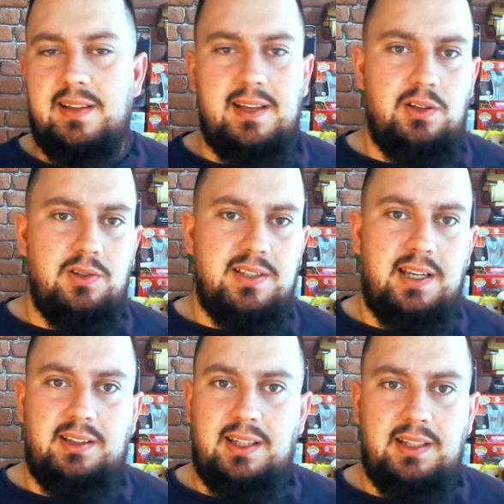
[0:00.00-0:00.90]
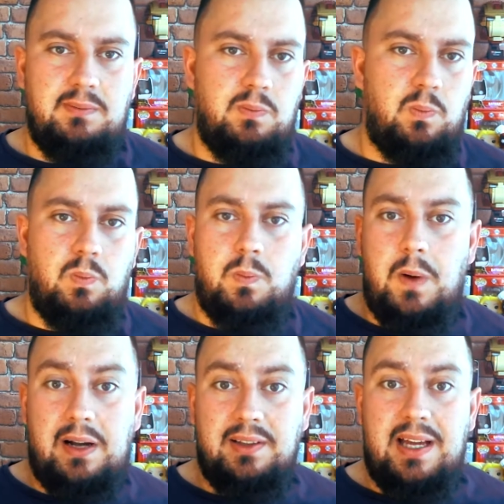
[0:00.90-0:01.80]
It looks like the
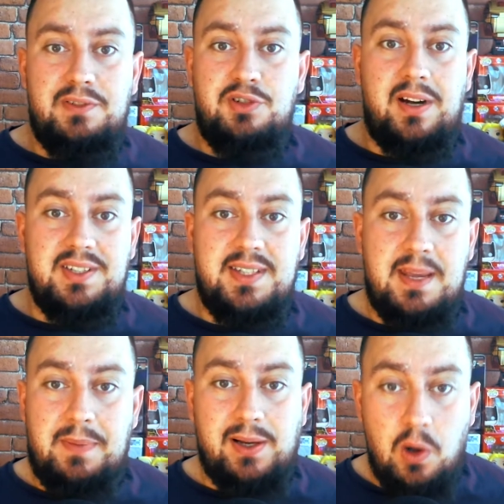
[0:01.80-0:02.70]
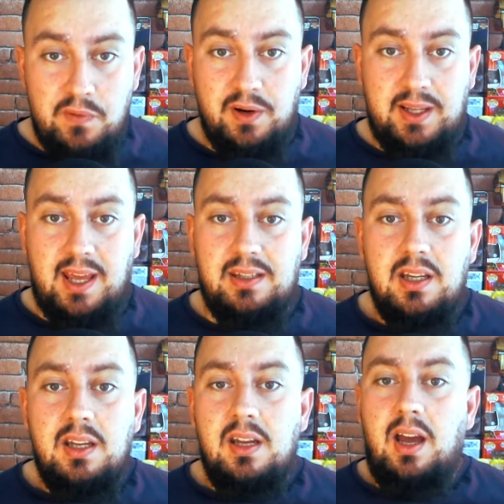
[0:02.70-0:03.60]
wildlife has tried to take back over again.
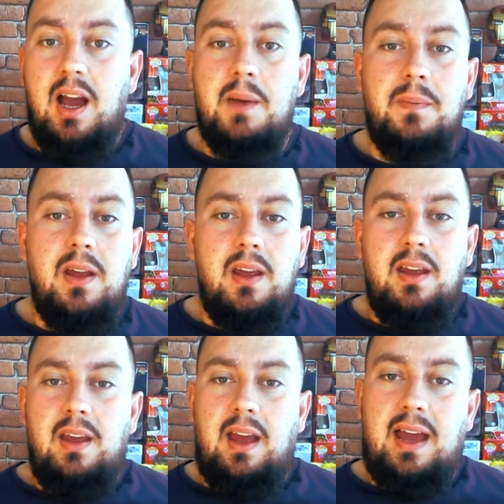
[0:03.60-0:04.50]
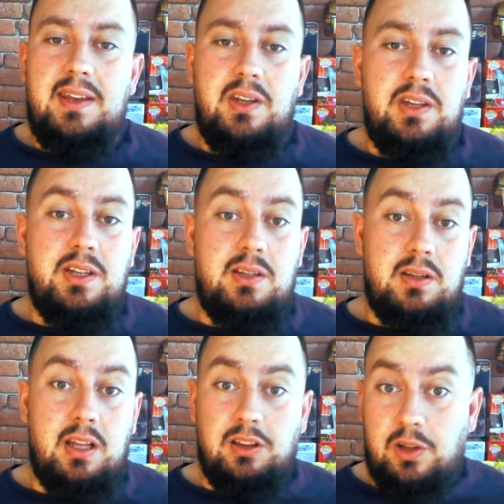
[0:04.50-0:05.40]
And
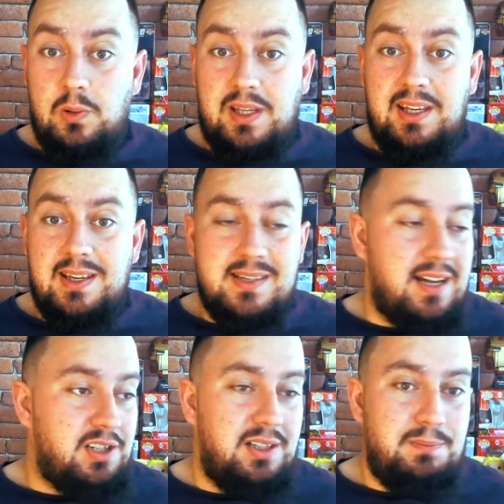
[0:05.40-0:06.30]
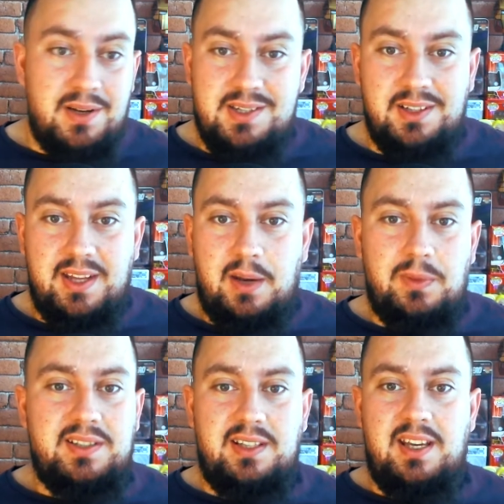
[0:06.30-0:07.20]
that Loki is actually president there.
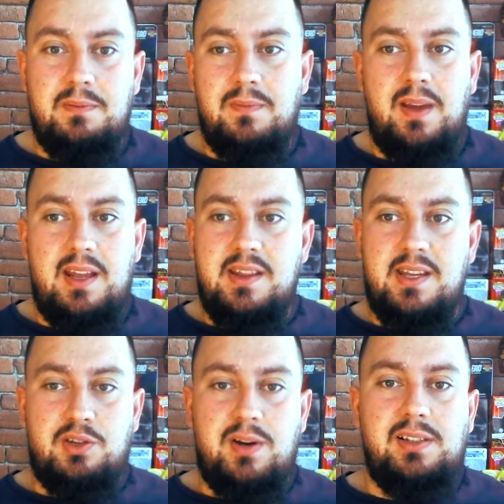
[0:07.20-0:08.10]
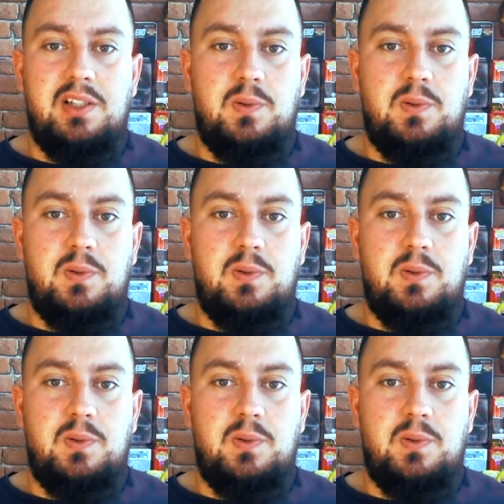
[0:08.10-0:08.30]
We see him in the trailers